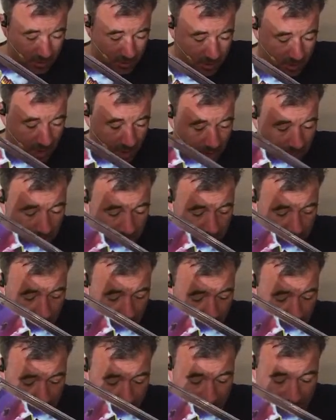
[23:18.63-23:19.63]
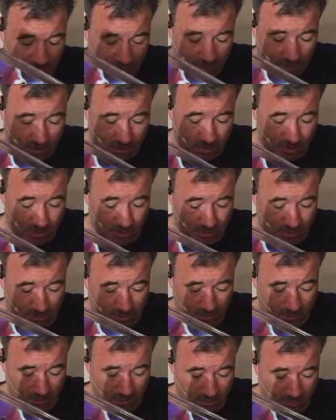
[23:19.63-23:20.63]
And I'm thinking
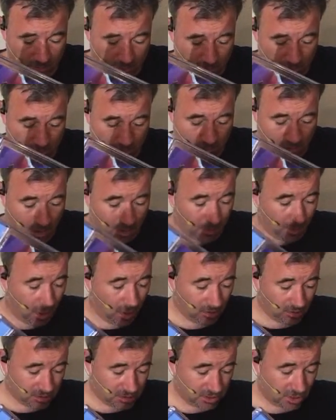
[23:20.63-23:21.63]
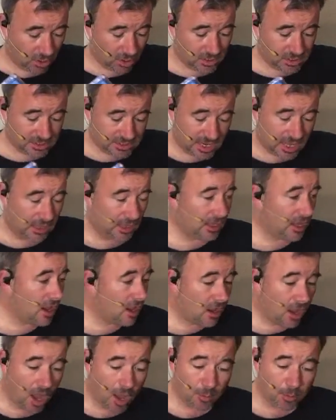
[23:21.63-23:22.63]
I'll start selling
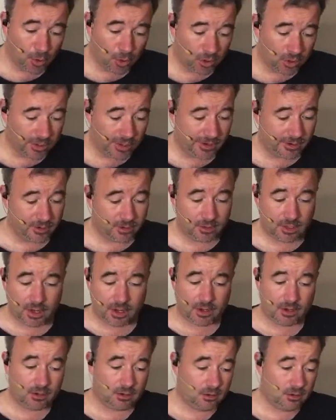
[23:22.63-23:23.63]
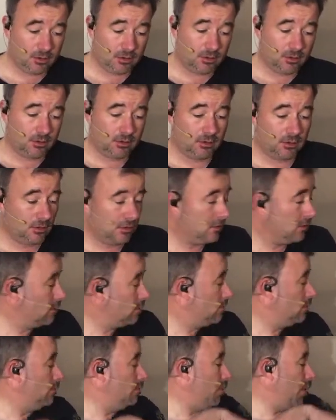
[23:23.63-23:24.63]
a couple here and there.
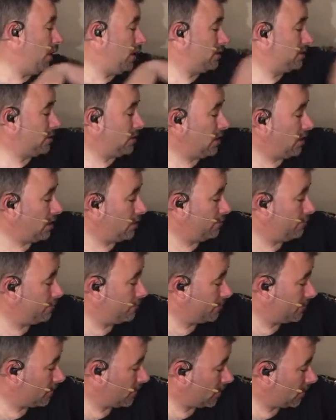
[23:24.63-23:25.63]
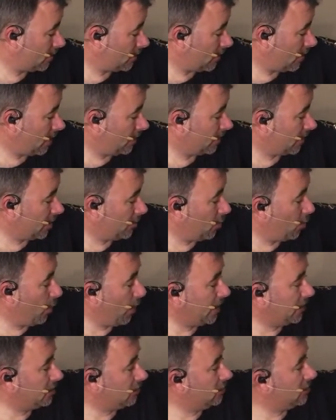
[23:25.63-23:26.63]
But I think I'm going to
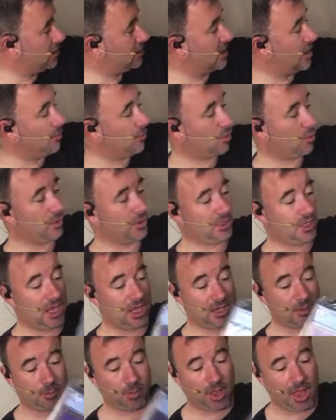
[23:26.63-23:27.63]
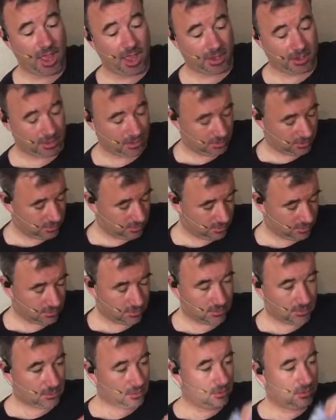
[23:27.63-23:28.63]
wait till December with King and Black.
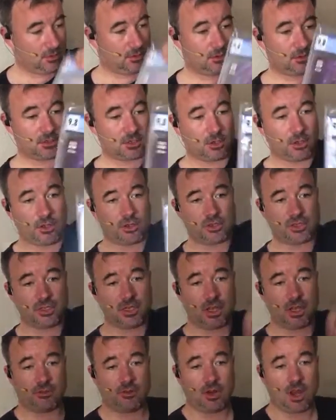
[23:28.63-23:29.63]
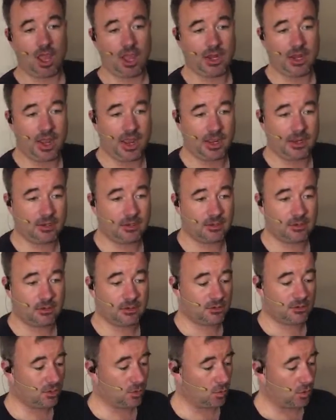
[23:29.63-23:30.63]
So there's another 9.8.
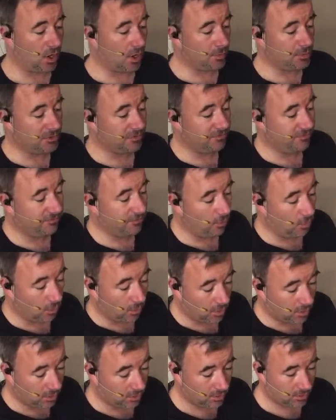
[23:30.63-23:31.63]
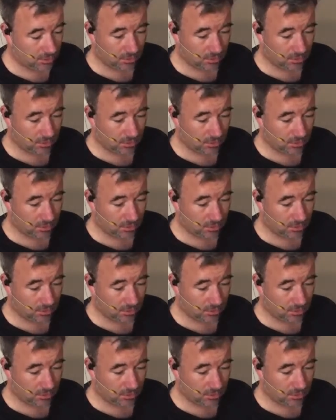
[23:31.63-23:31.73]
So we're up to 4.